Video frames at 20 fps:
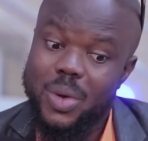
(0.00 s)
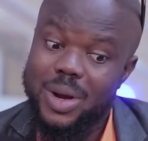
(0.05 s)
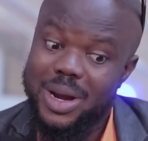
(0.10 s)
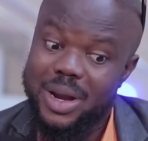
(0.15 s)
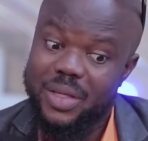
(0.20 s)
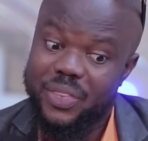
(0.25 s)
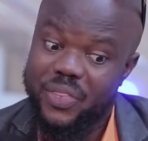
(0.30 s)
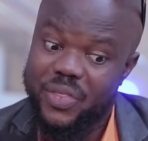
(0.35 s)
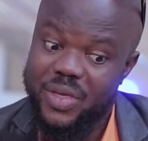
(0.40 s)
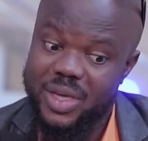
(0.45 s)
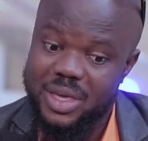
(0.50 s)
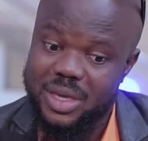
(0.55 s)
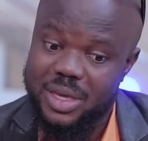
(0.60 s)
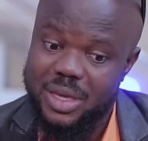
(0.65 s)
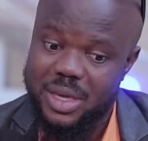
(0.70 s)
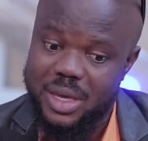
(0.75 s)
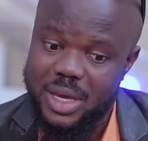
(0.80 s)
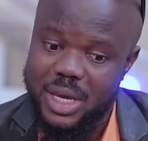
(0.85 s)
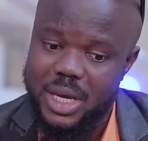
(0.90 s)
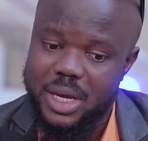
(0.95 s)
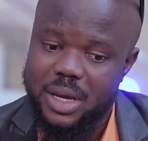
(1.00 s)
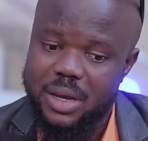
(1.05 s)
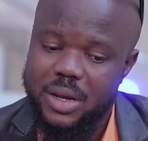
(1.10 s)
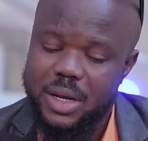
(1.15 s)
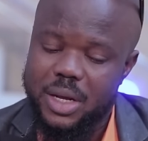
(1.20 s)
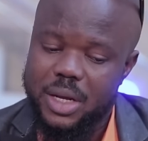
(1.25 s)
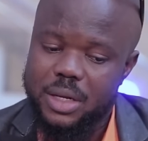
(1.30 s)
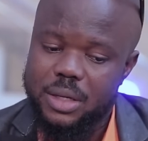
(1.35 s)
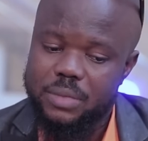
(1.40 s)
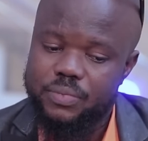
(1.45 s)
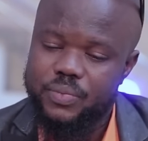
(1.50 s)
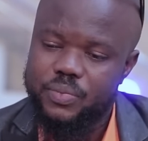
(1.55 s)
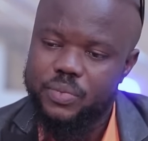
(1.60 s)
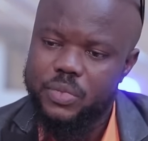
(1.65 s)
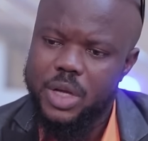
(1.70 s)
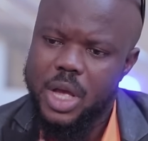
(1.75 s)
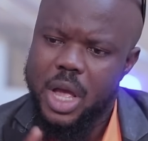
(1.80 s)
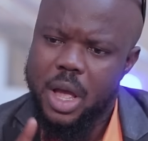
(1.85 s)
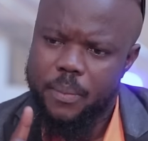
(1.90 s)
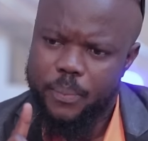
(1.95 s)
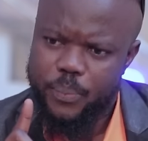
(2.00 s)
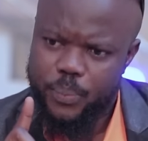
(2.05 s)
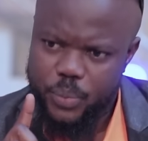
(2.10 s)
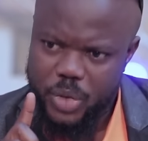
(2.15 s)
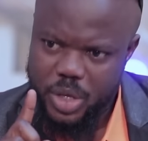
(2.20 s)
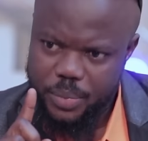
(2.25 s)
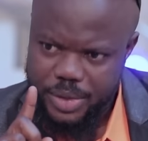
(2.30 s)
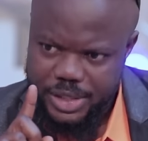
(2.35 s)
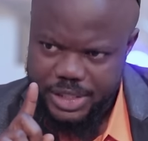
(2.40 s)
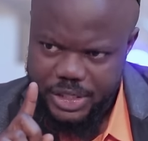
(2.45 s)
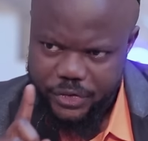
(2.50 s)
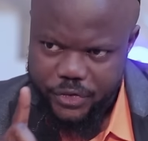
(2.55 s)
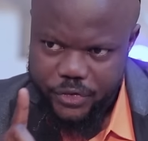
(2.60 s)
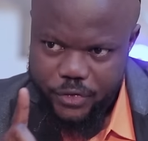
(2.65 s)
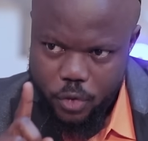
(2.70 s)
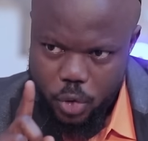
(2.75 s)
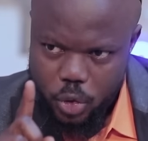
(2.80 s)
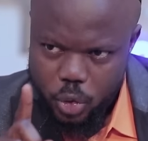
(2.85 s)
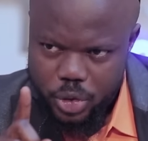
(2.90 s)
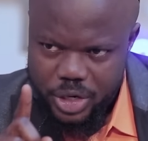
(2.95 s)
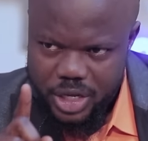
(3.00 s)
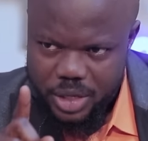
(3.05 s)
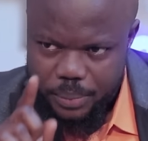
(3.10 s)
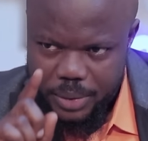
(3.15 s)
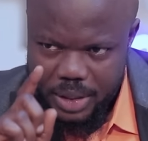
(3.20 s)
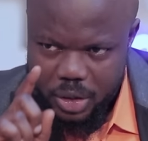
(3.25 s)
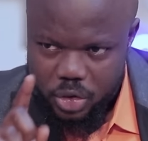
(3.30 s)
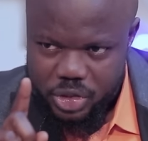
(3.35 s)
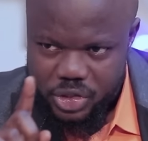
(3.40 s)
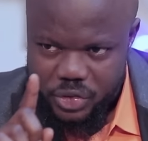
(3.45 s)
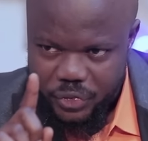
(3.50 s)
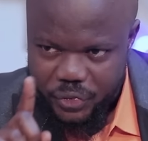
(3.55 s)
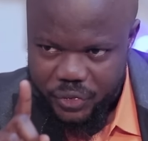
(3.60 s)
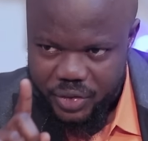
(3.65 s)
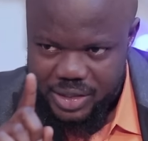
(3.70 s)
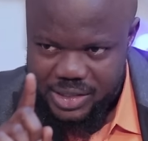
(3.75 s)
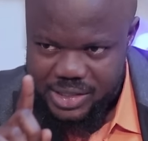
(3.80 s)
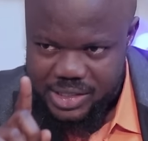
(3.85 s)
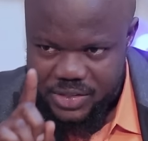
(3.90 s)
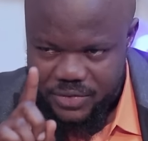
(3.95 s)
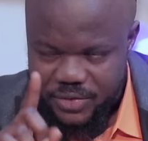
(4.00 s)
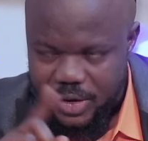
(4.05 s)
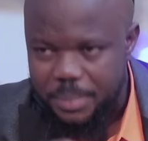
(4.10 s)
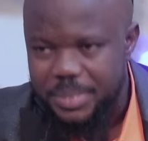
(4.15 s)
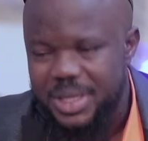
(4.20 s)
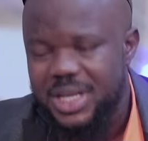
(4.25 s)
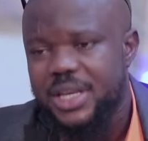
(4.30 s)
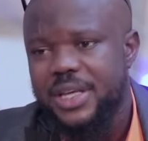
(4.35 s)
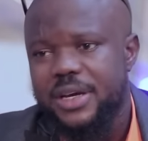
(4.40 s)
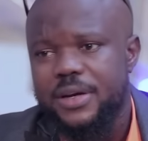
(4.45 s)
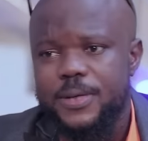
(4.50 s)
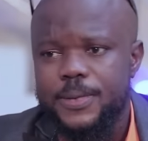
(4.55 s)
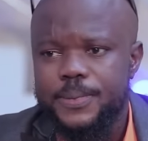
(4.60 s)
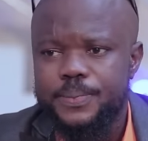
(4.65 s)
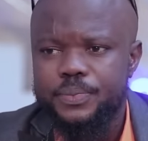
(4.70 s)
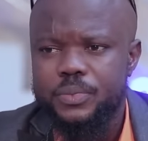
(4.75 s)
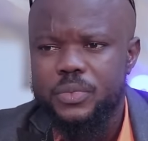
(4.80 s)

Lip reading: What I think here, maybe she followed him because the face is familiar.